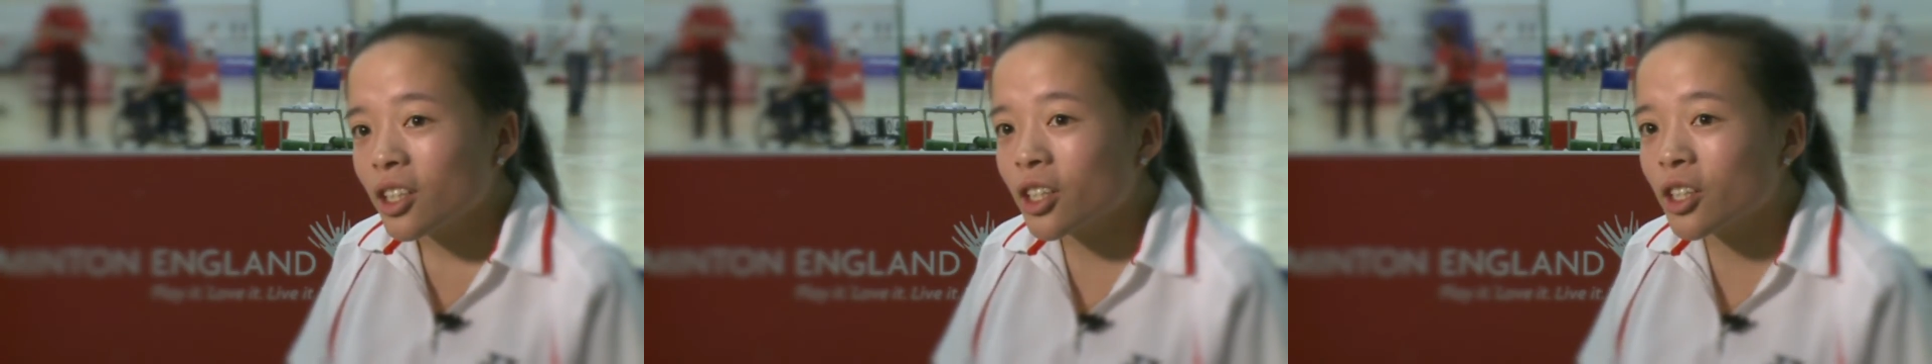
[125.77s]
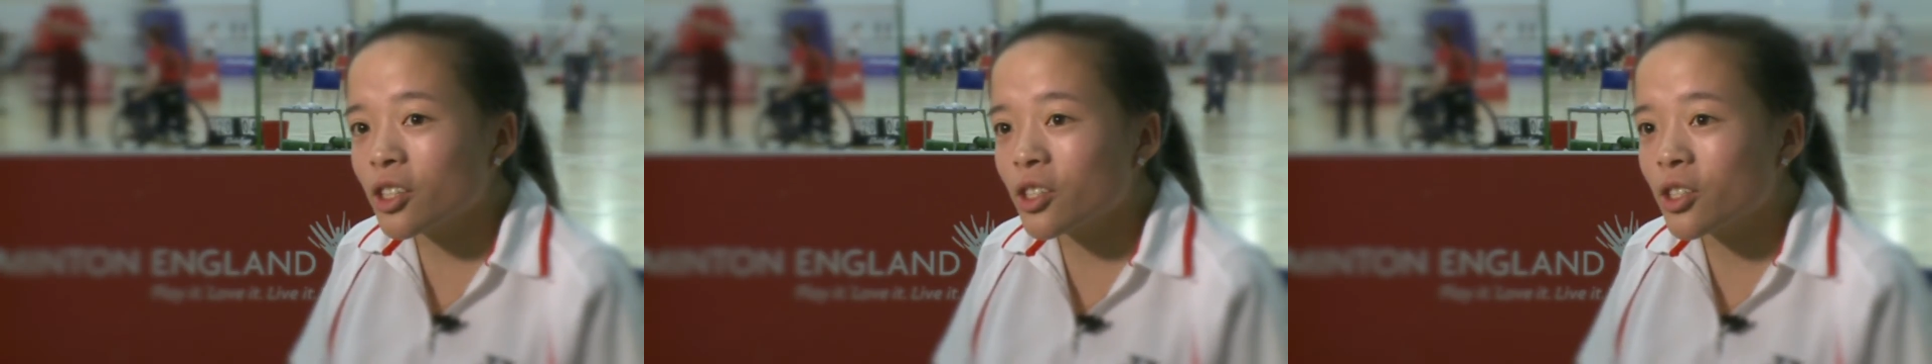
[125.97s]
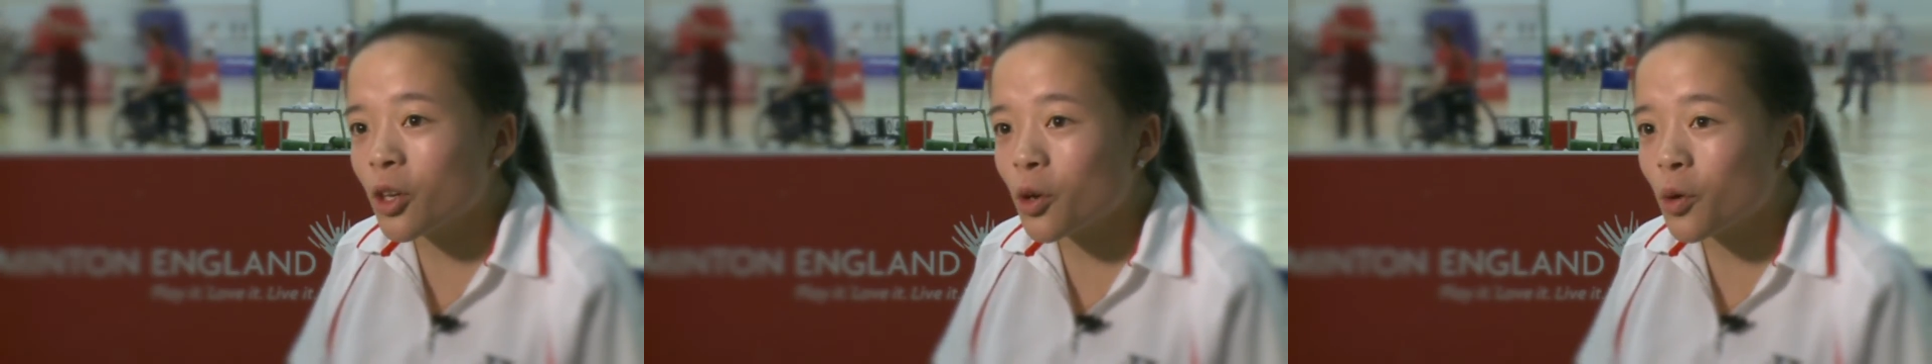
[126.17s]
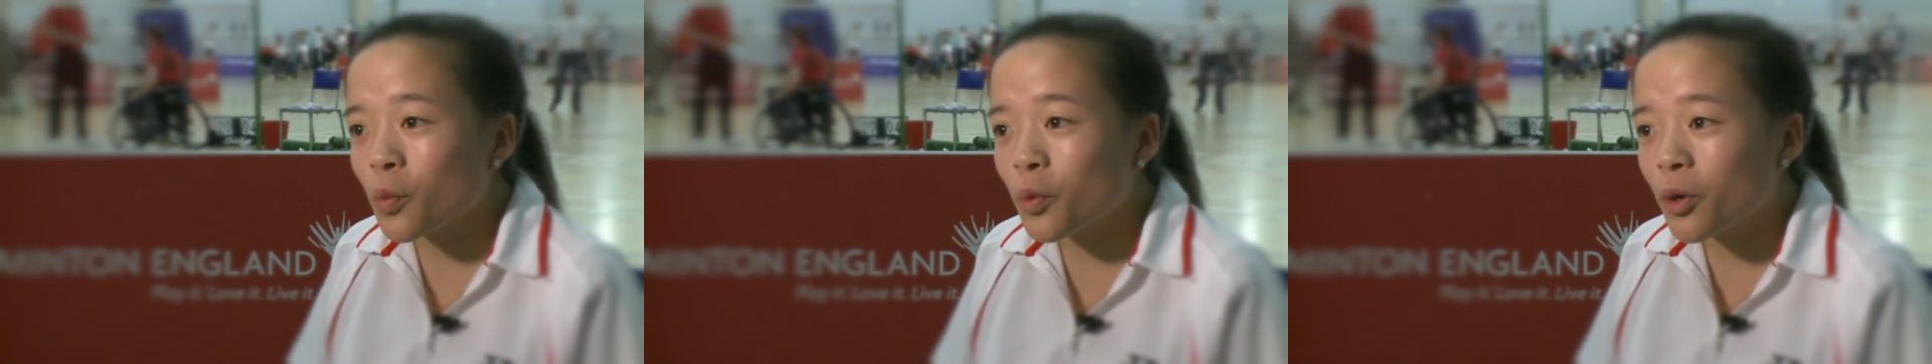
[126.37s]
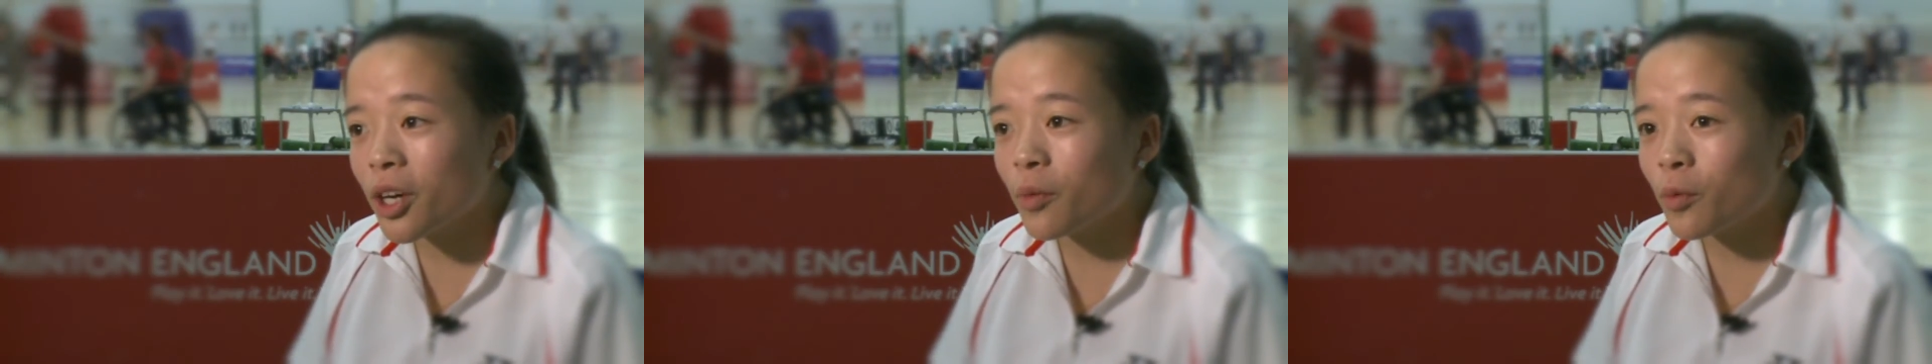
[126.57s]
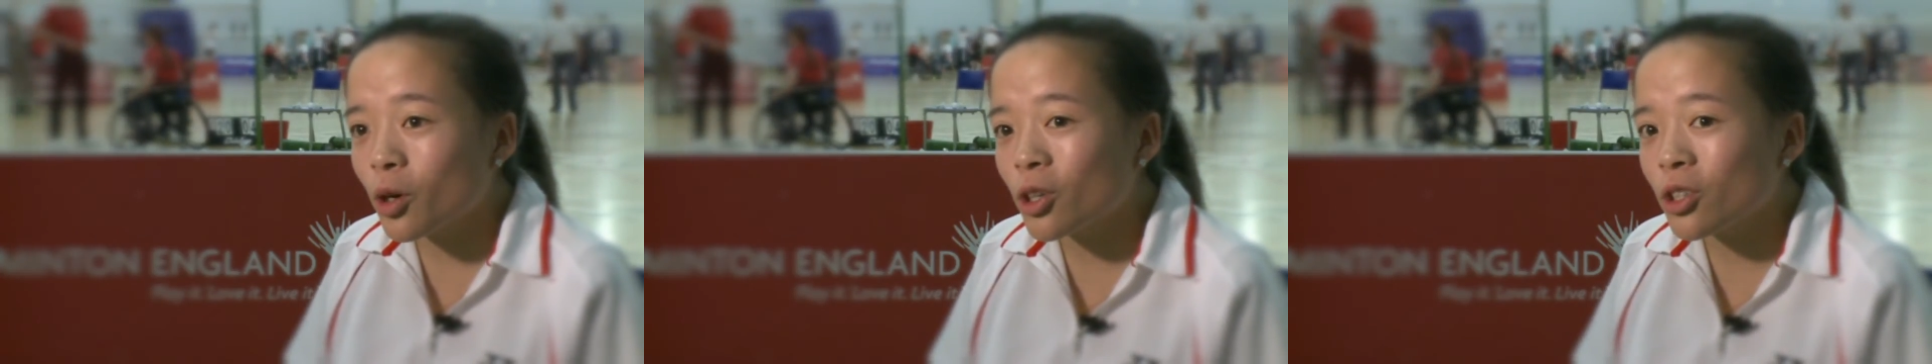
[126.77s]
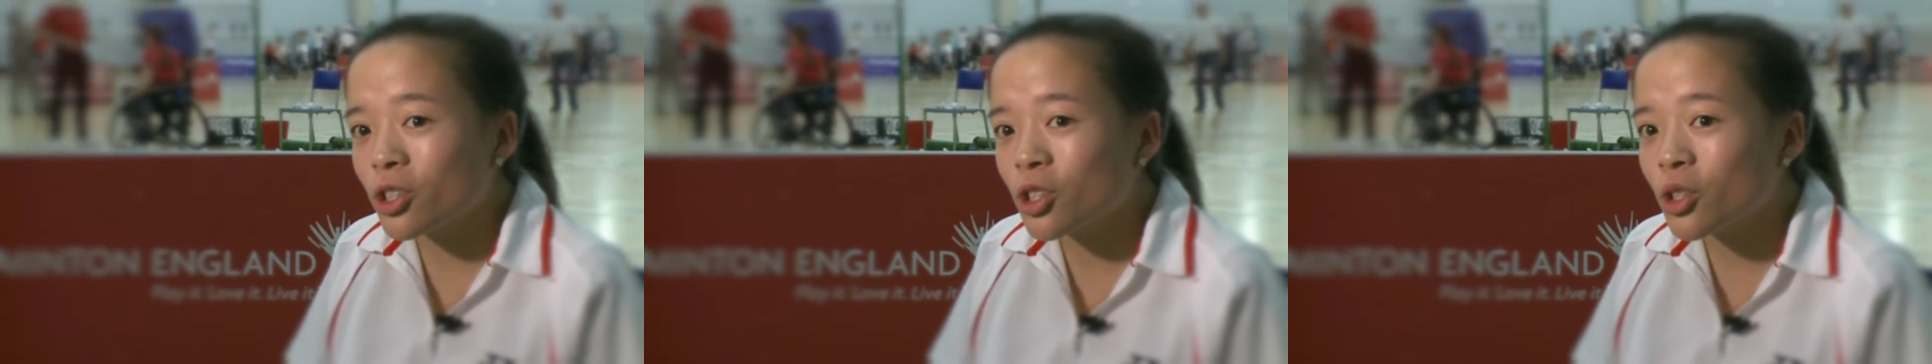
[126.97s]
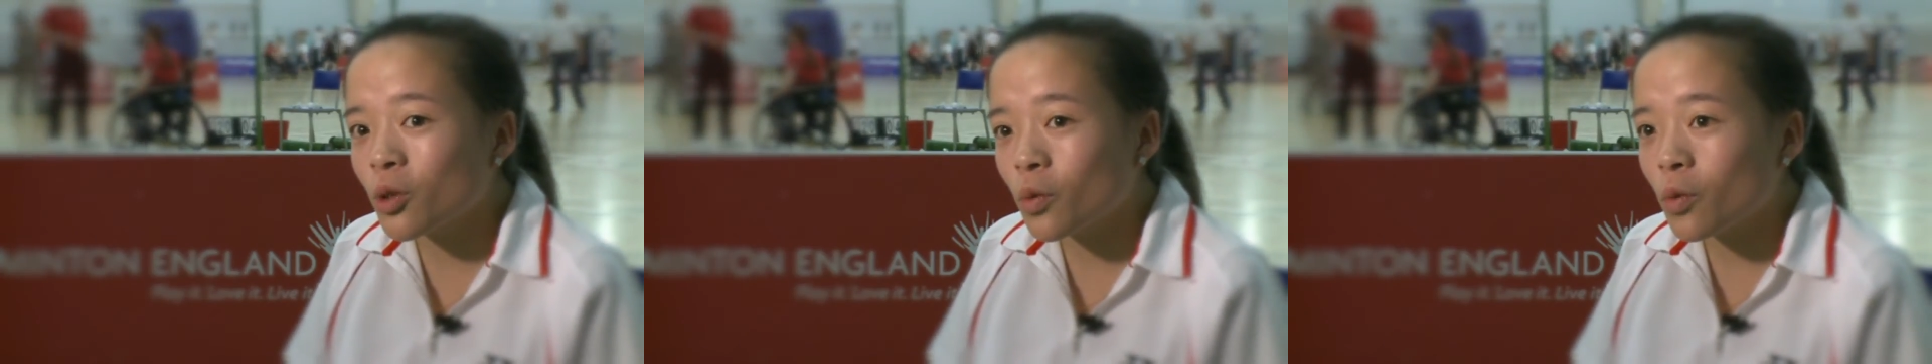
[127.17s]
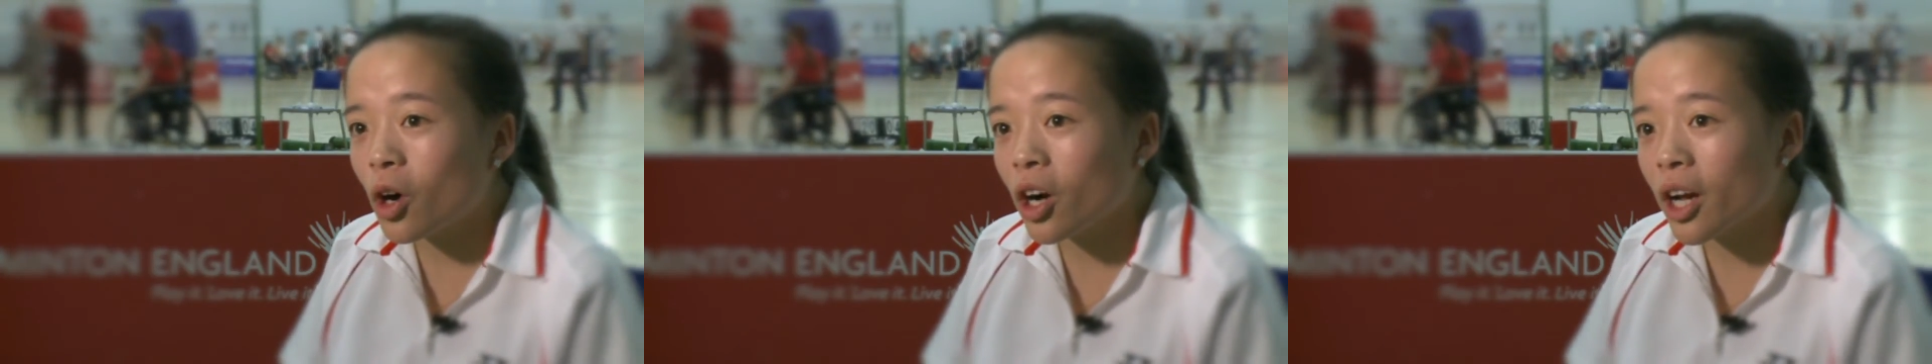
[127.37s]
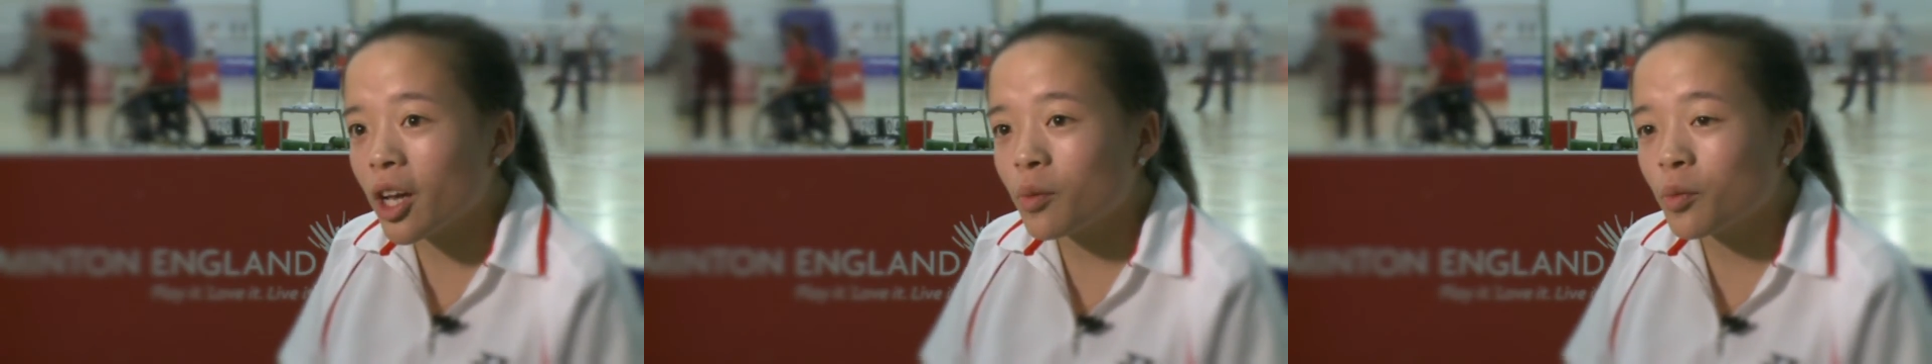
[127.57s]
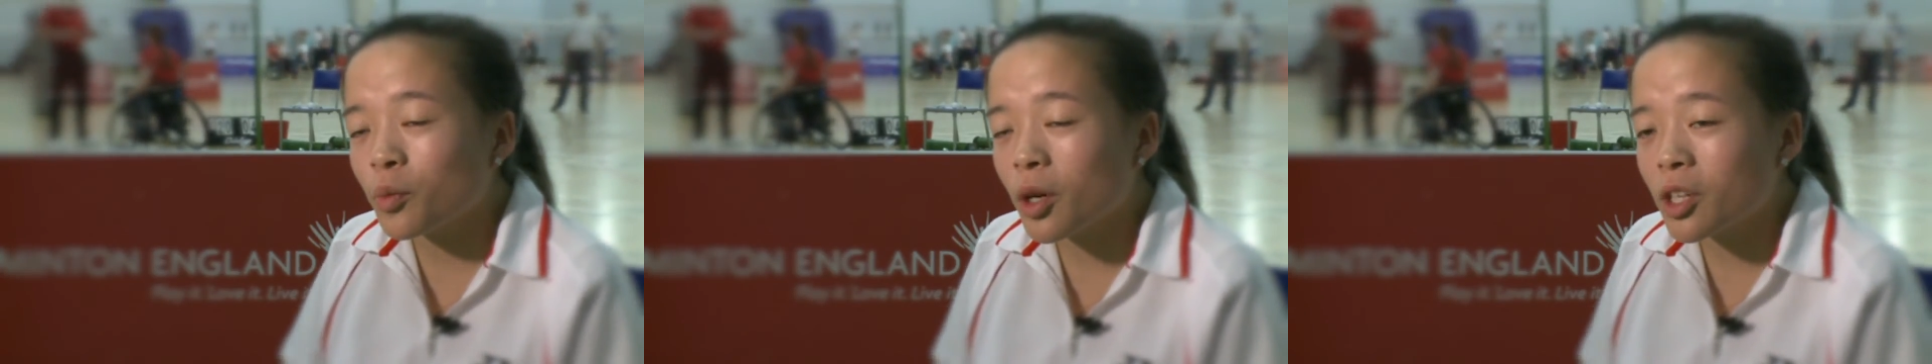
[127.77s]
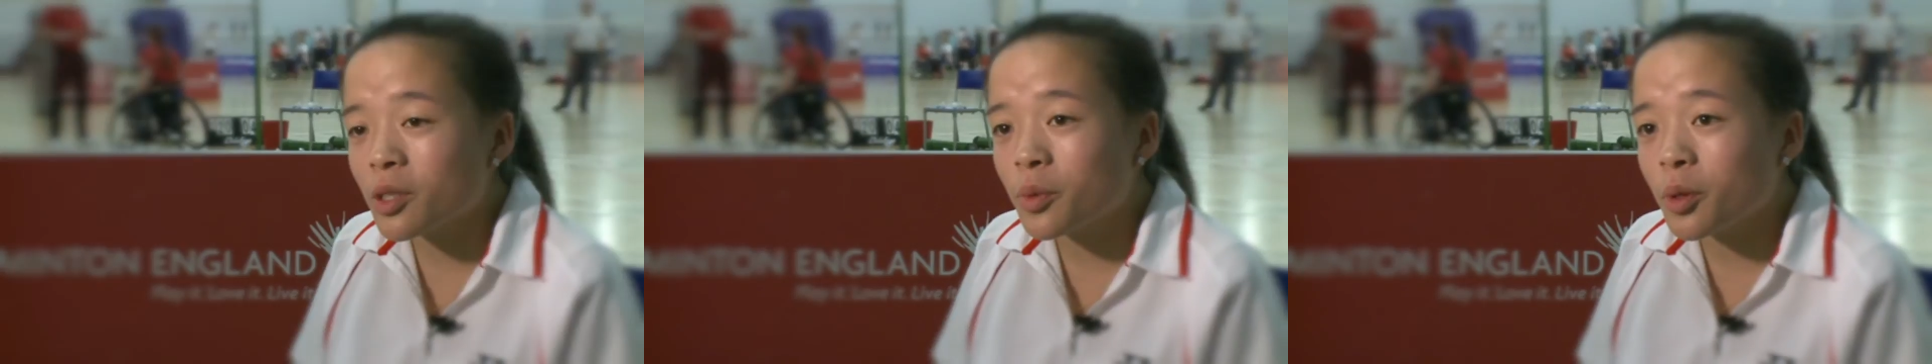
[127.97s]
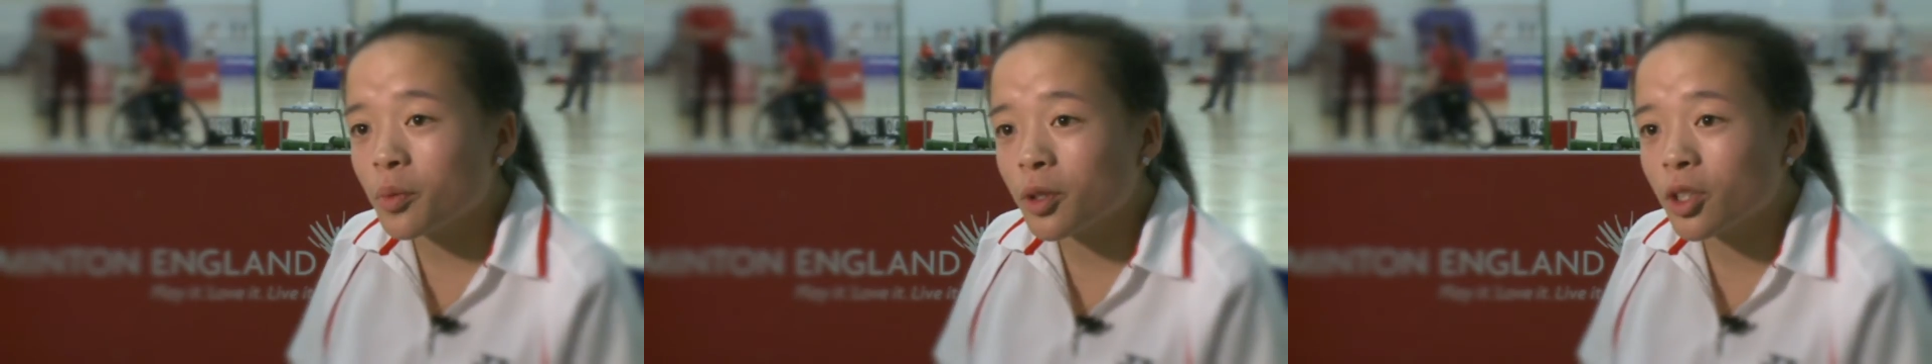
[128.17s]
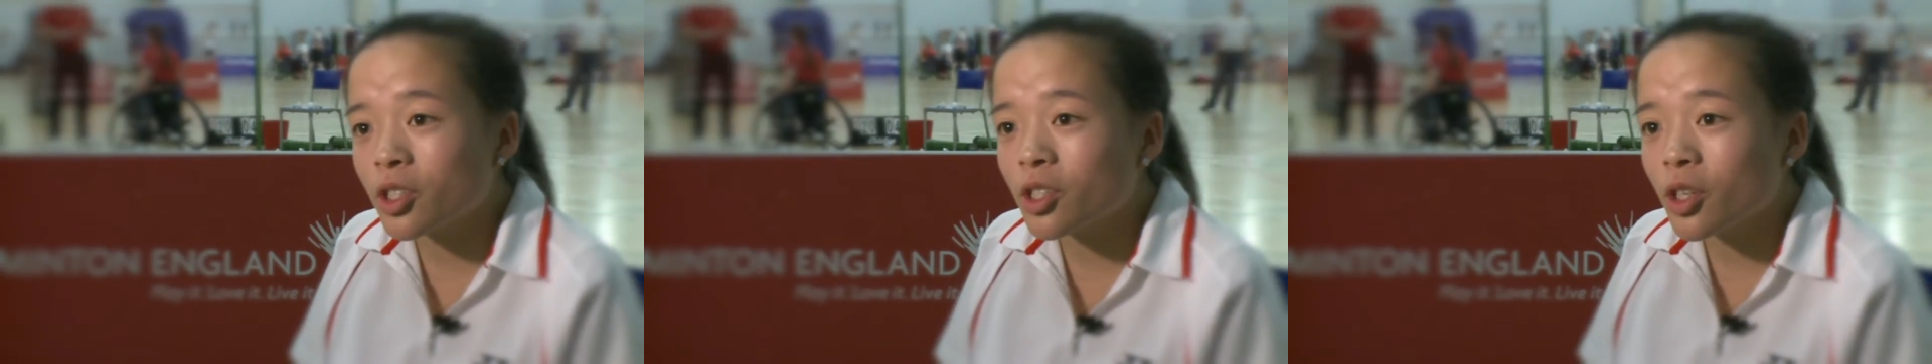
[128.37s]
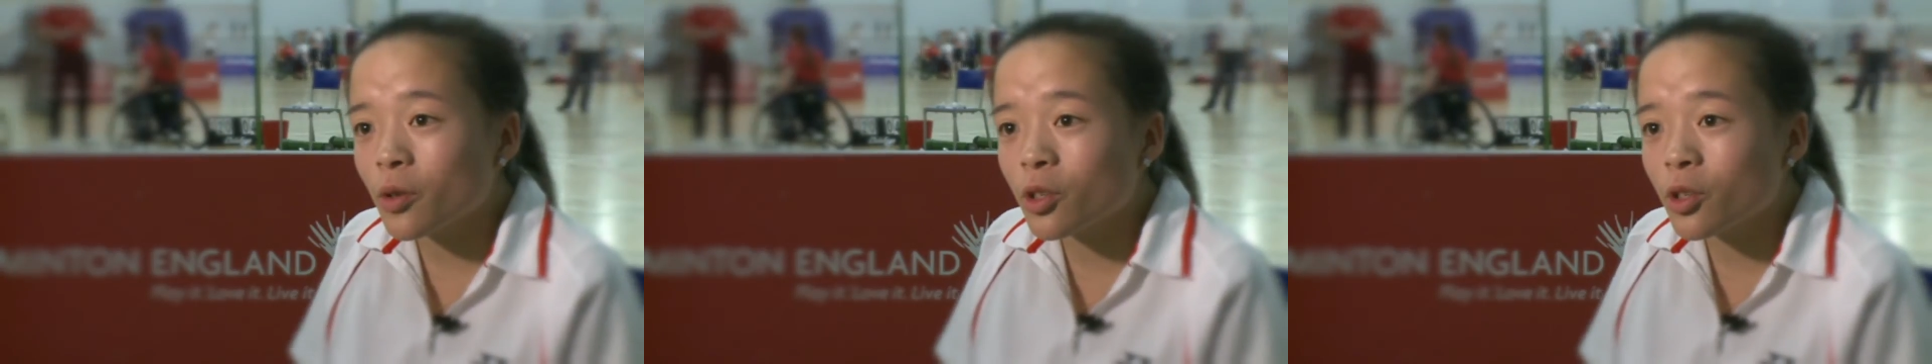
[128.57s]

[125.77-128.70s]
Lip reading: can do pretty much what able-bodied people can do.